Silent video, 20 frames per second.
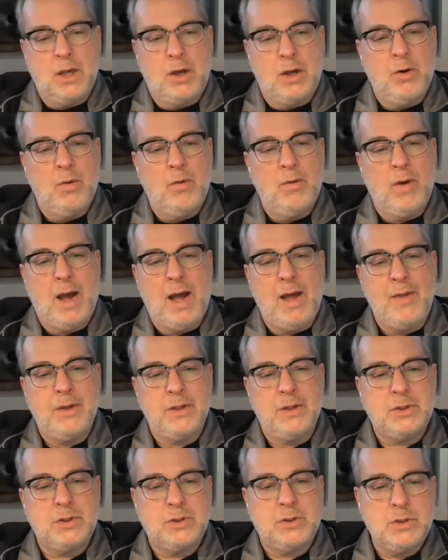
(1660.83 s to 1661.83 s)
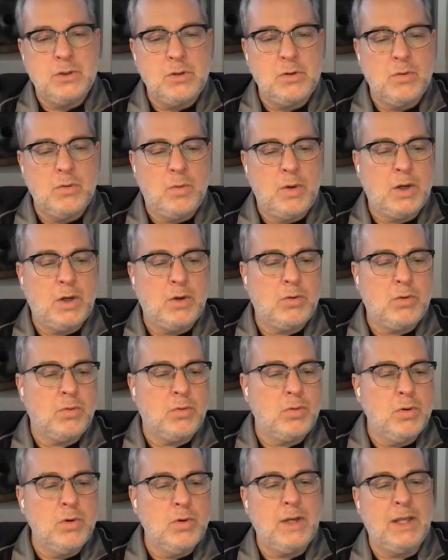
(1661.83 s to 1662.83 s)
So on the student
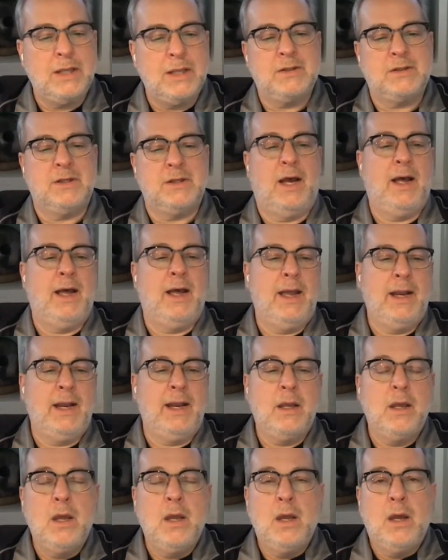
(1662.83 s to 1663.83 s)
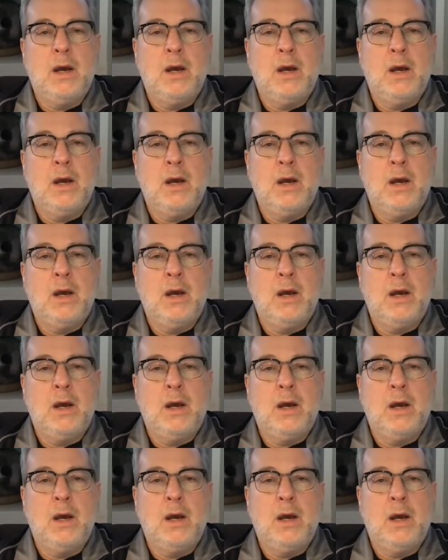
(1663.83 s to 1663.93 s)
recruiting side,